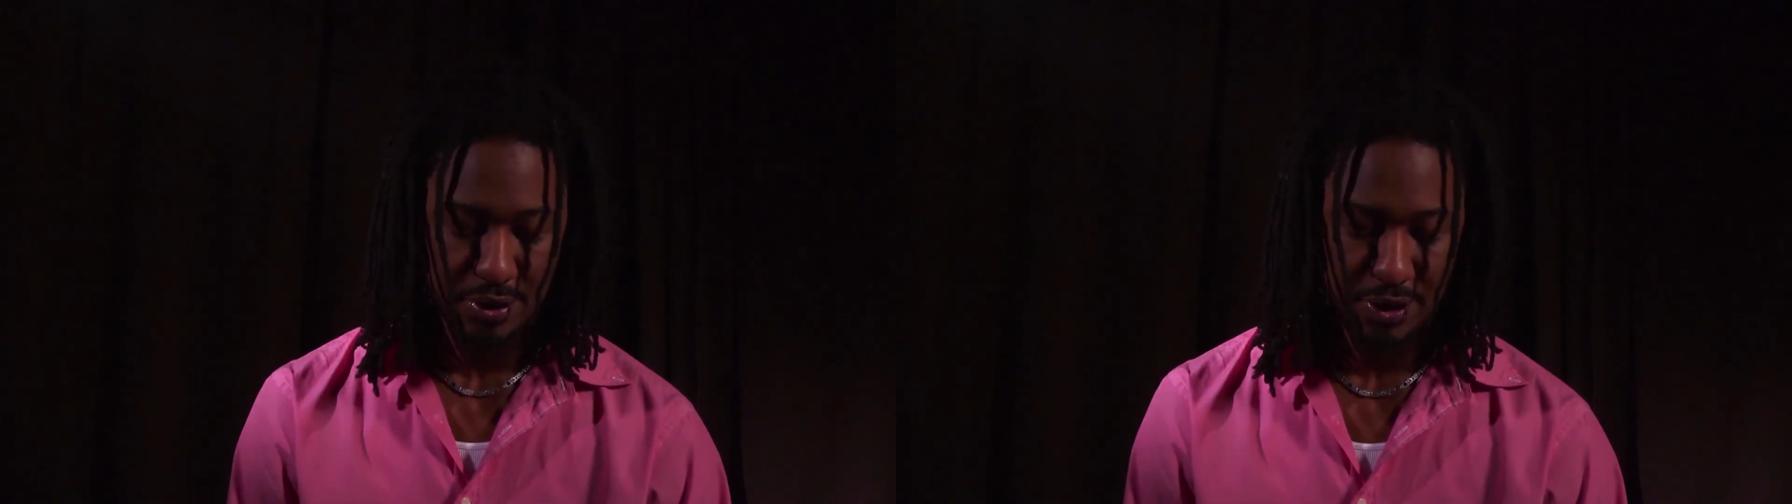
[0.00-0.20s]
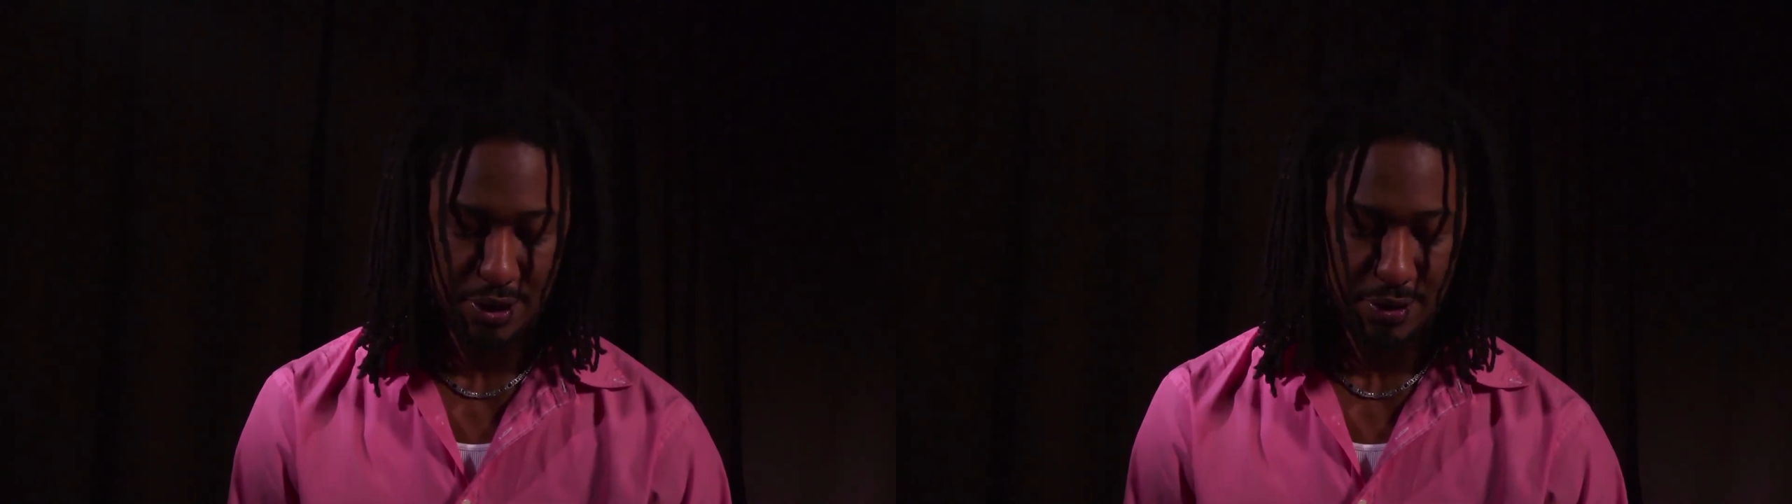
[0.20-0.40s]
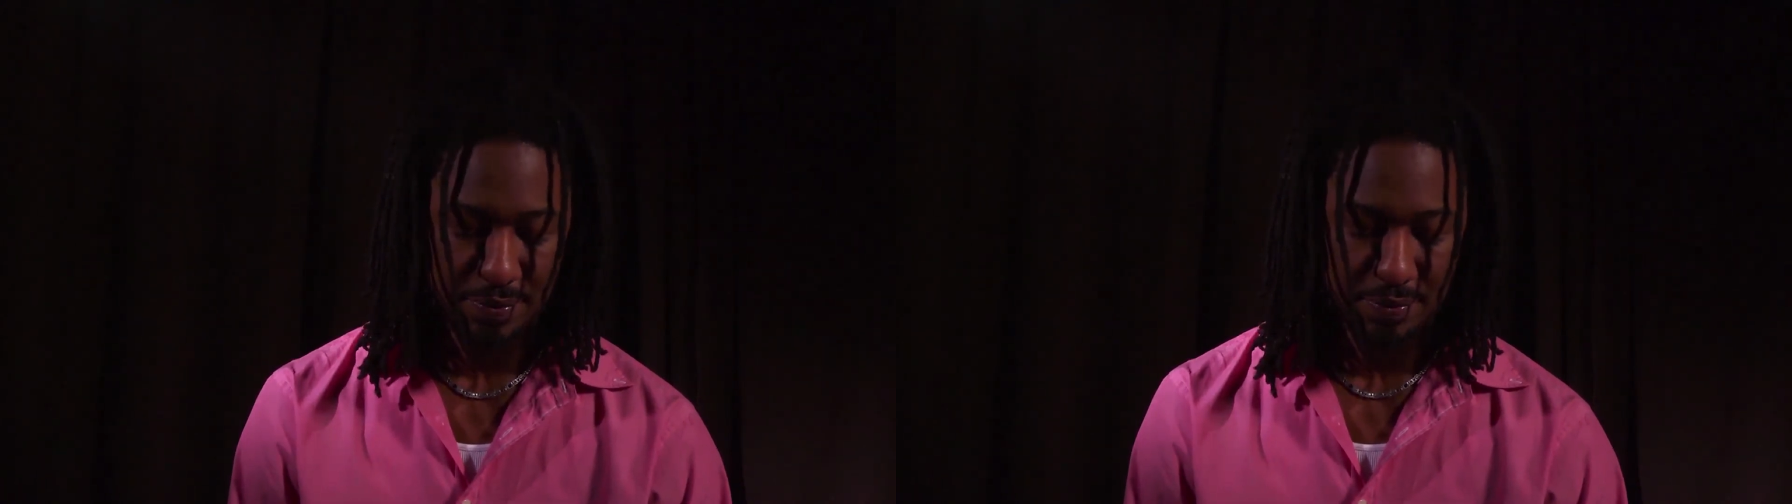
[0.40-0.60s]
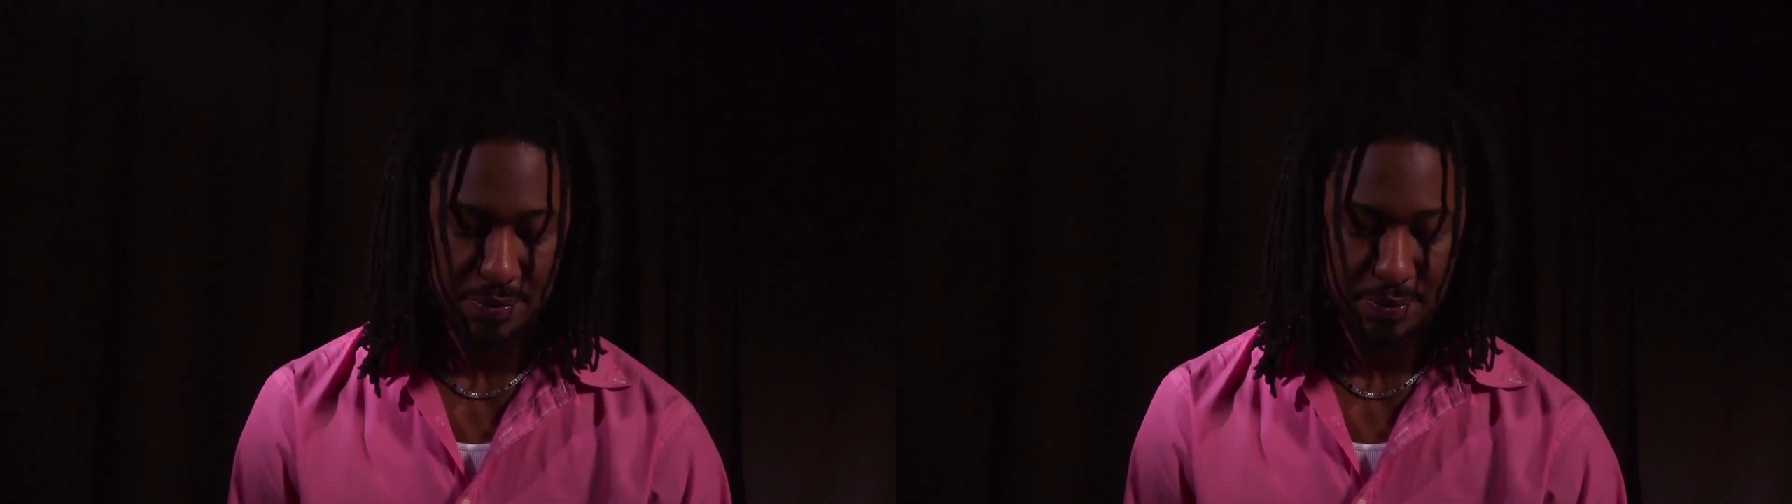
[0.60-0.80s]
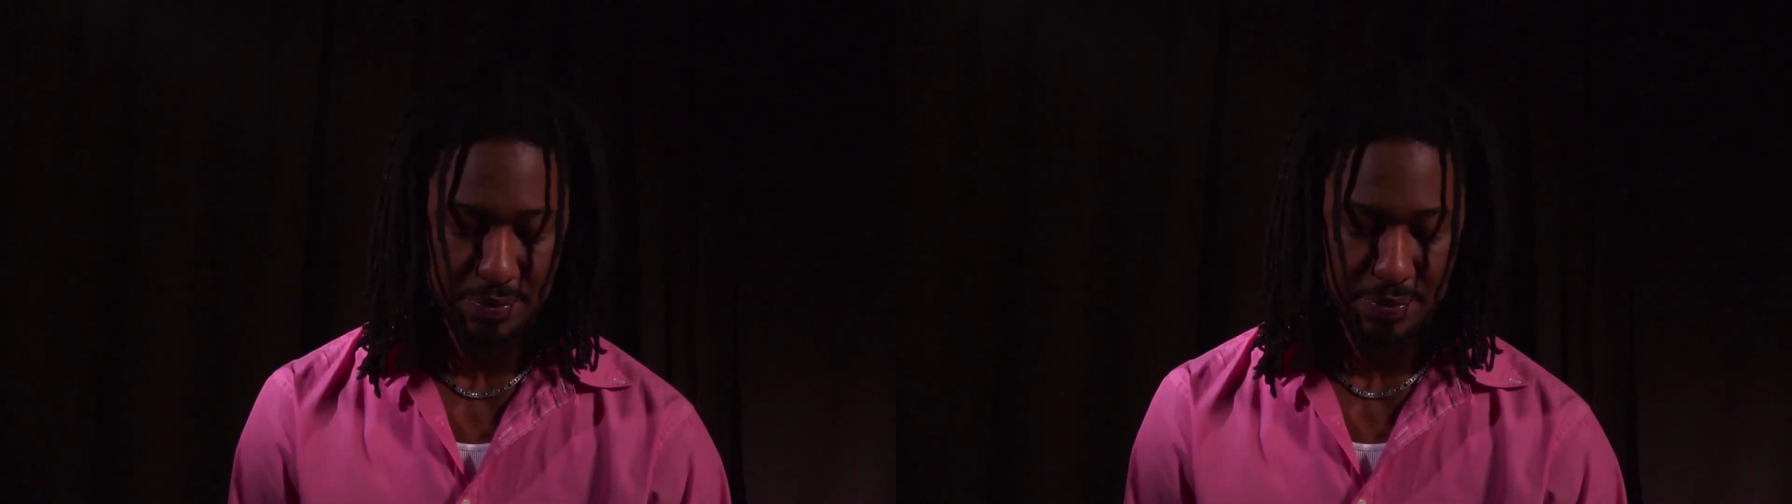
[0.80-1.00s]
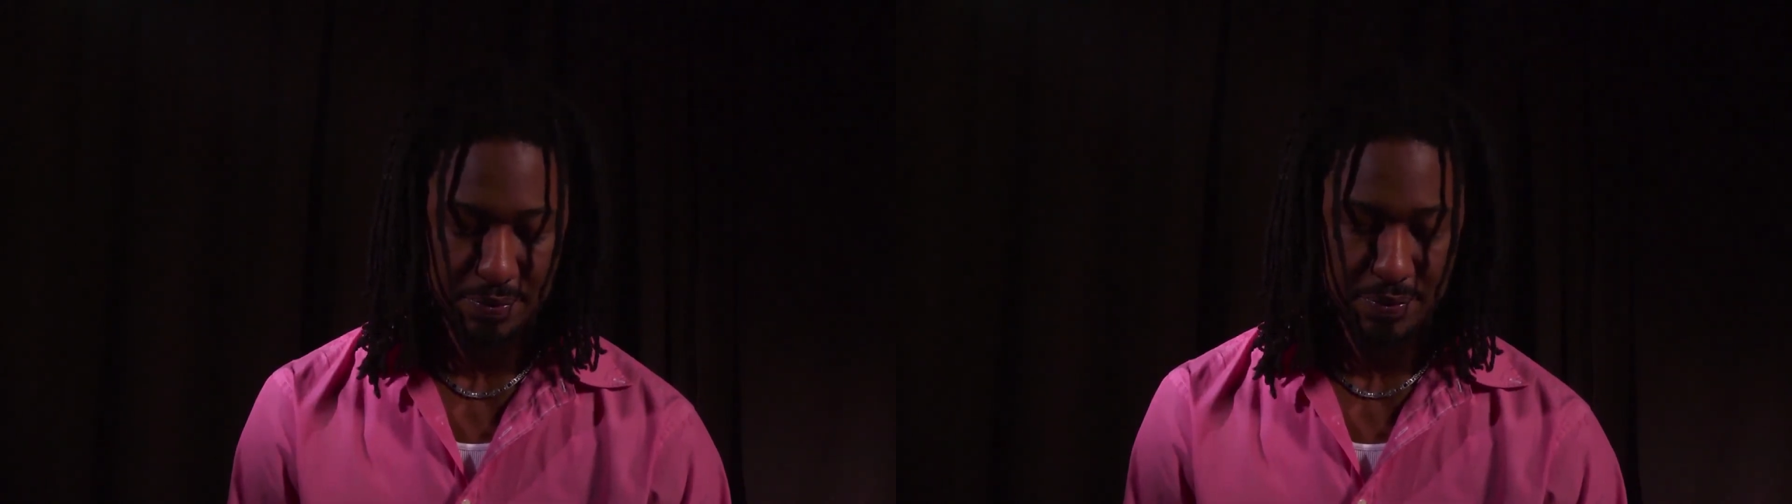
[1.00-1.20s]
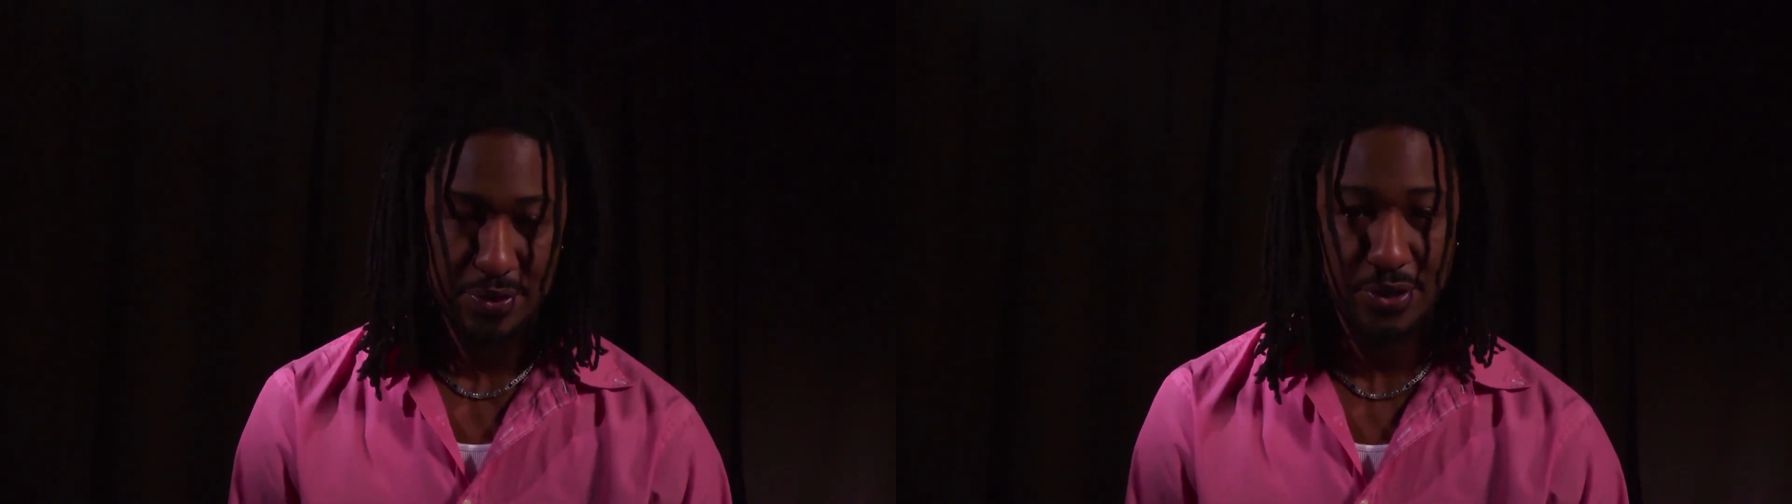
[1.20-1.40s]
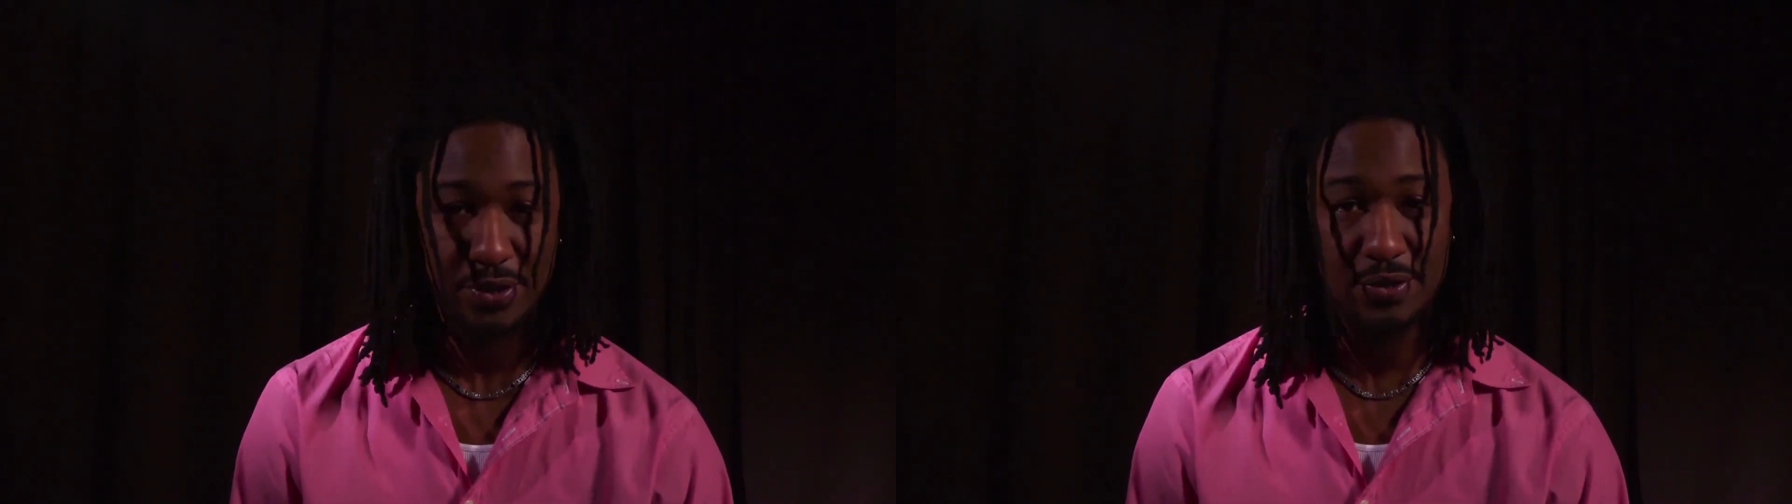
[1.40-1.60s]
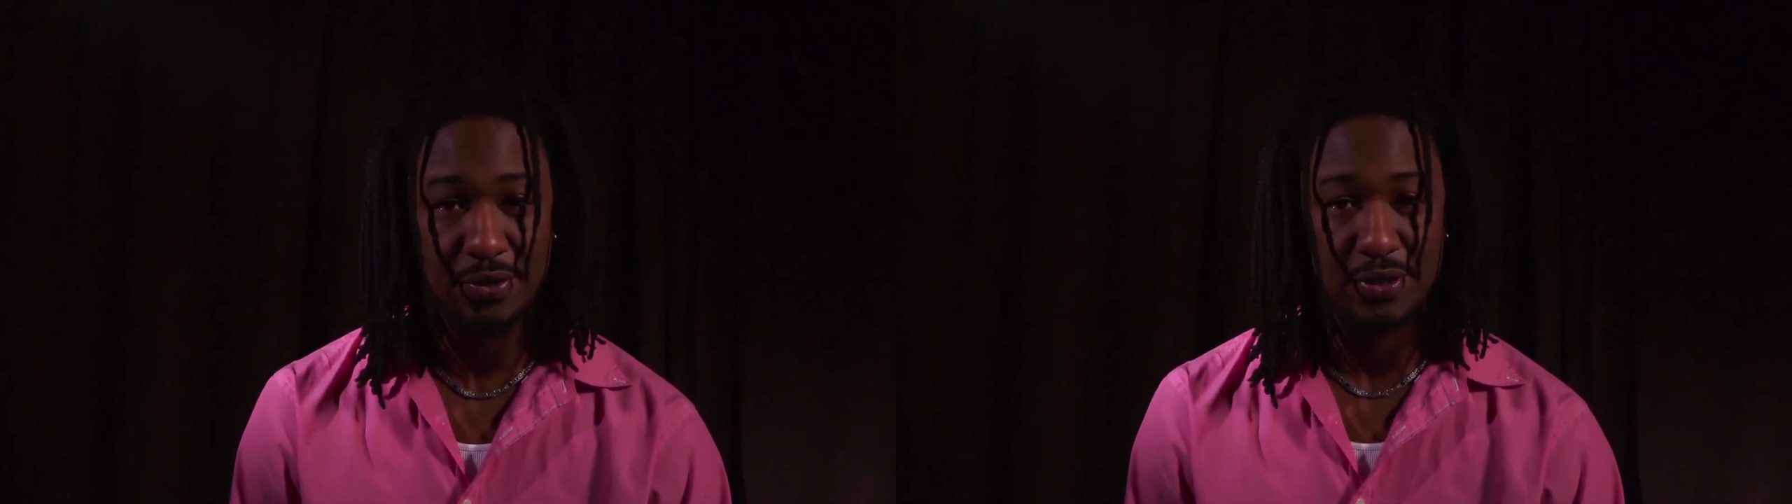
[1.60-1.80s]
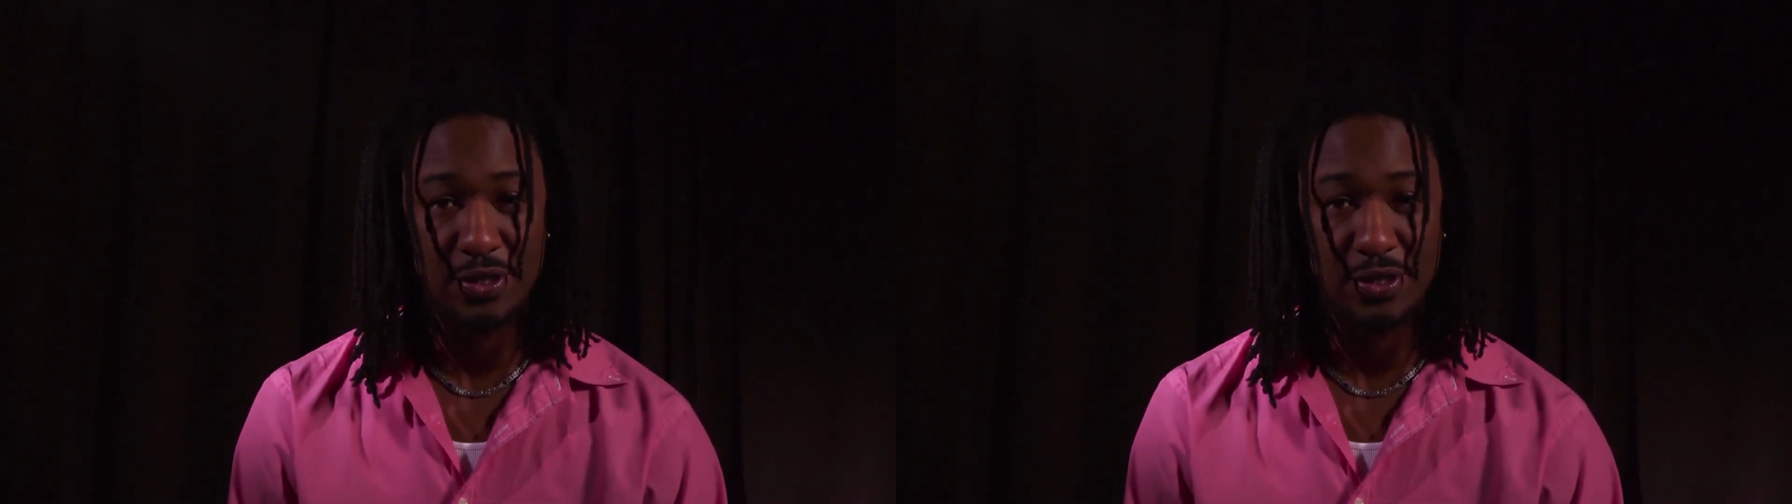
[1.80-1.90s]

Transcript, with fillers: Um, so